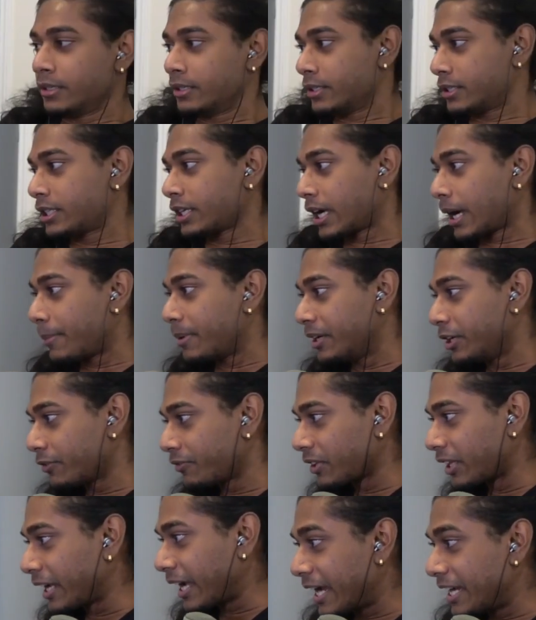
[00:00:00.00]
It's like I've been here
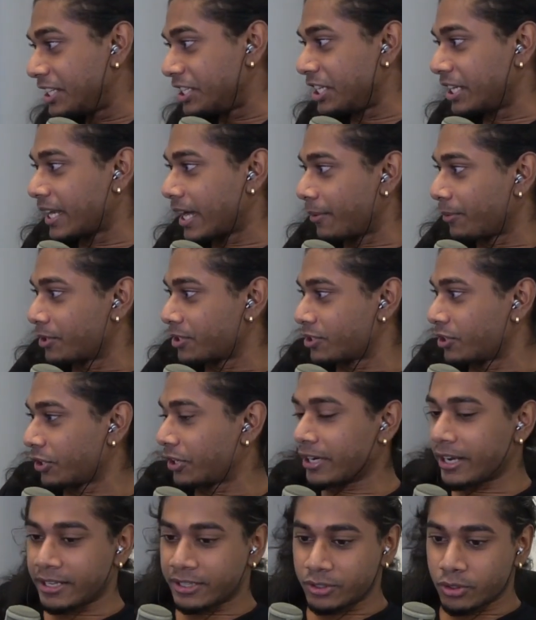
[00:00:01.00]
for like eighteen hours
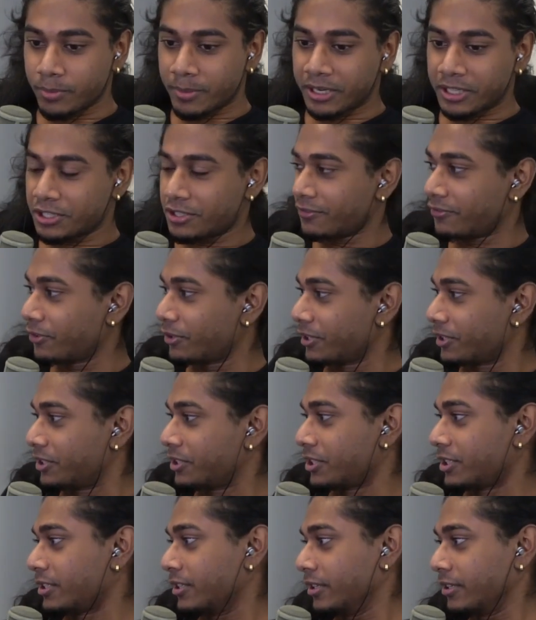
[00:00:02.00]
looking at two minutes of
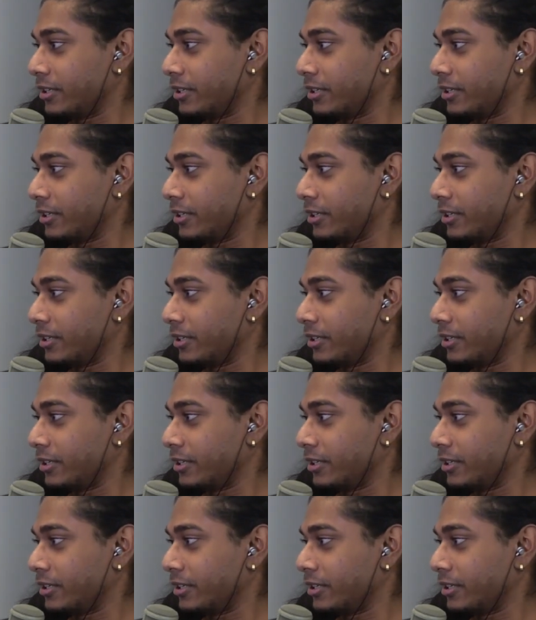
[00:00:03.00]
footage.